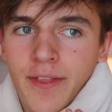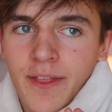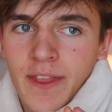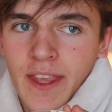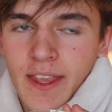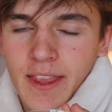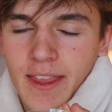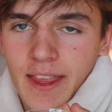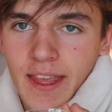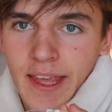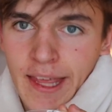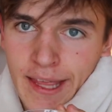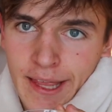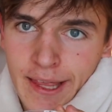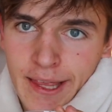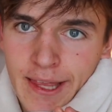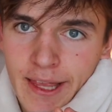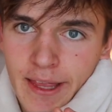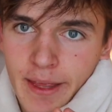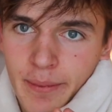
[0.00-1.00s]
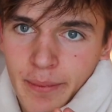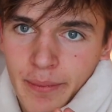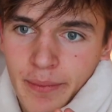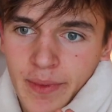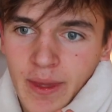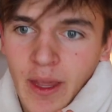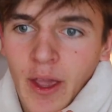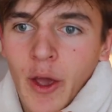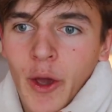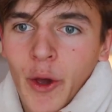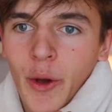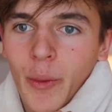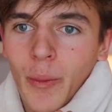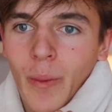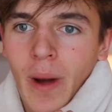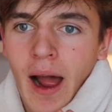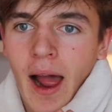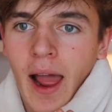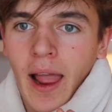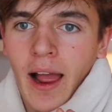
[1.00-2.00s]
This is
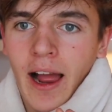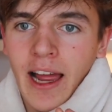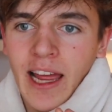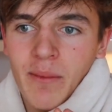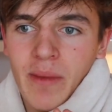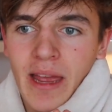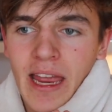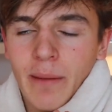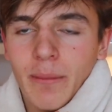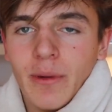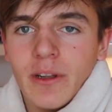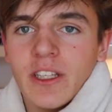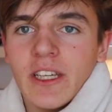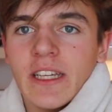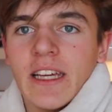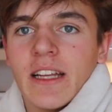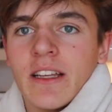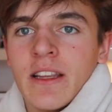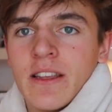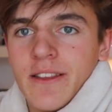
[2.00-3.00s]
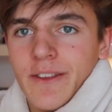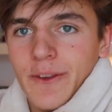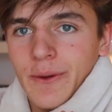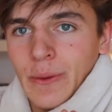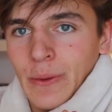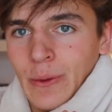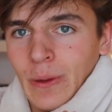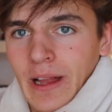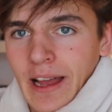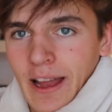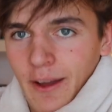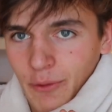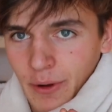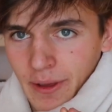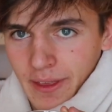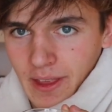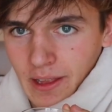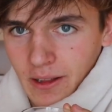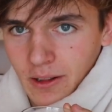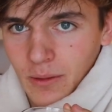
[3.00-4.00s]
why I am able to get to school every
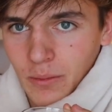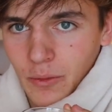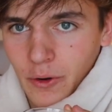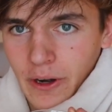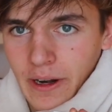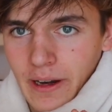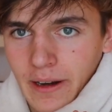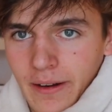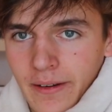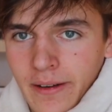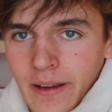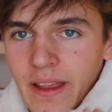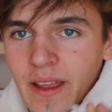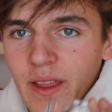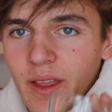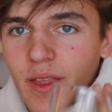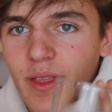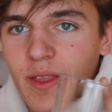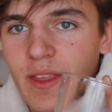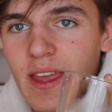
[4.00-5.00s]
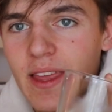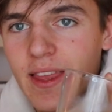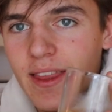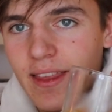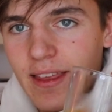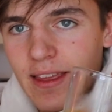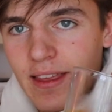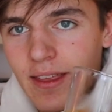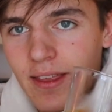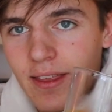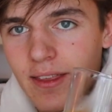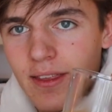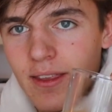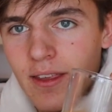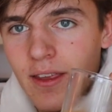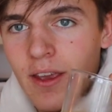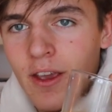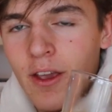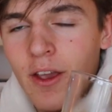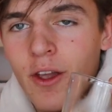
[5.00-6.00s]
single morning. This is
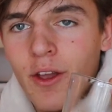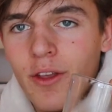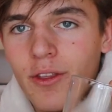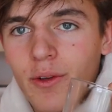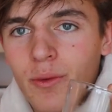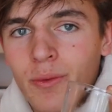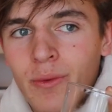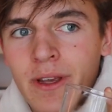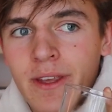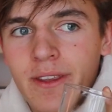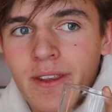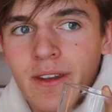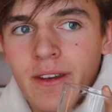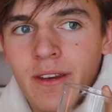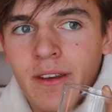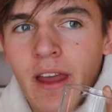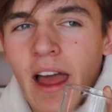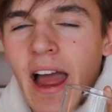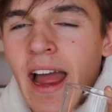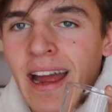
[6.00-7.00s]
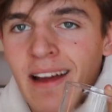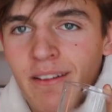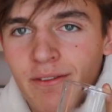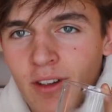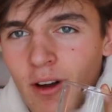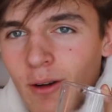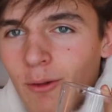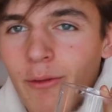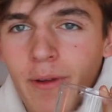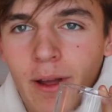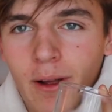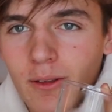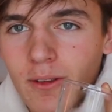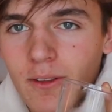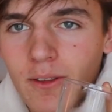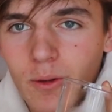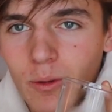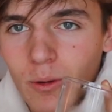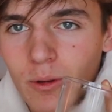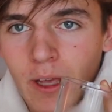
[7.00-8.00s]
the reason I have not failed
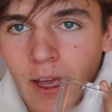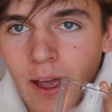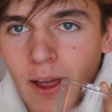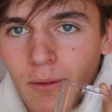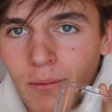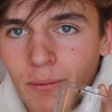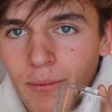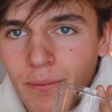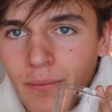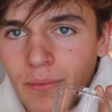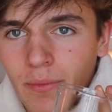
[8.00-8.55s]
school yet.